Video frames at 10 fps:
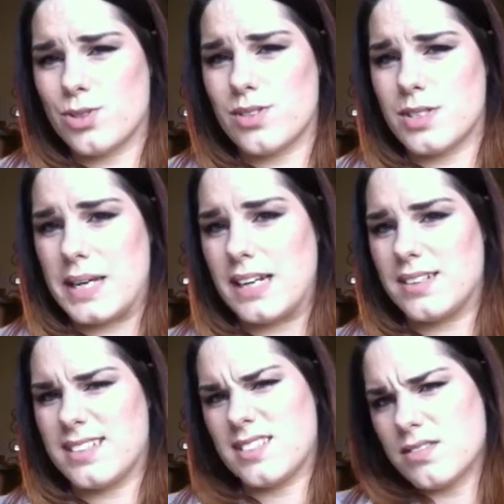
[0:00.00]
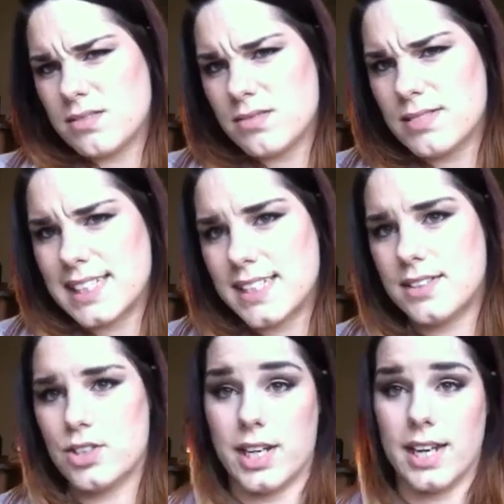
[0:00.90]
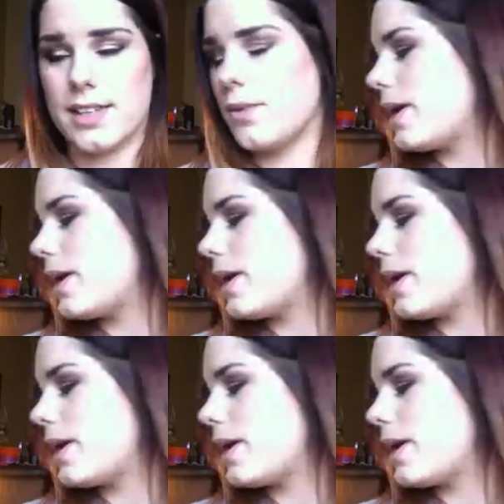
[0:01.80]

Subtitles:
short and sweet, it's not really turning out that